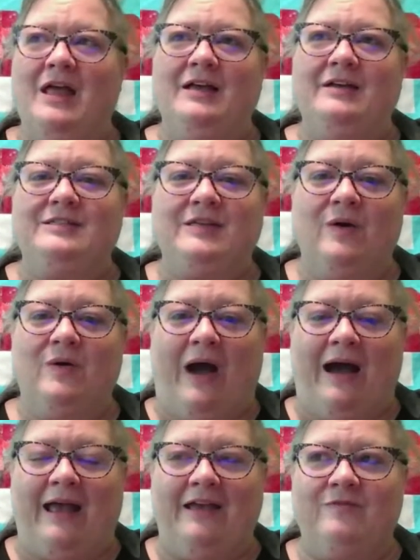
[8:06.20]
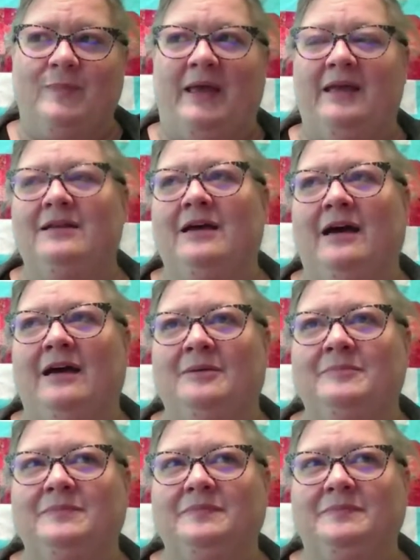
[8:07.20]
So I've
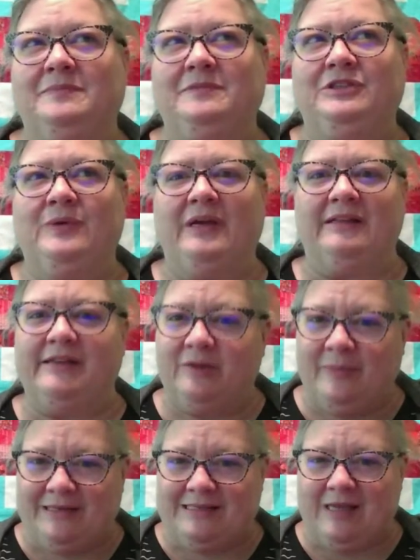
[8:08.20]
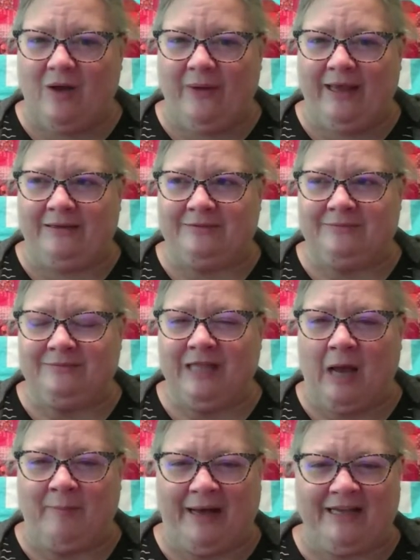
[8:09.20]
been doing a little bit of sewing,
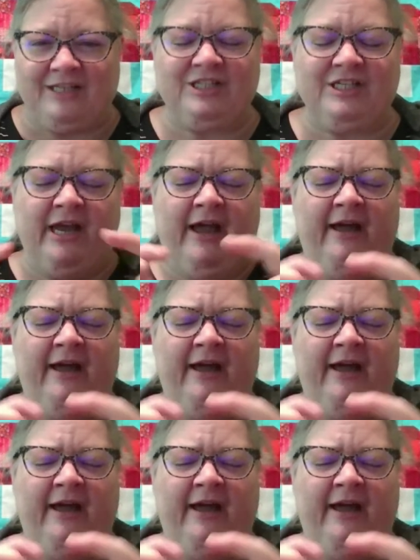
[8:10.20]
not much.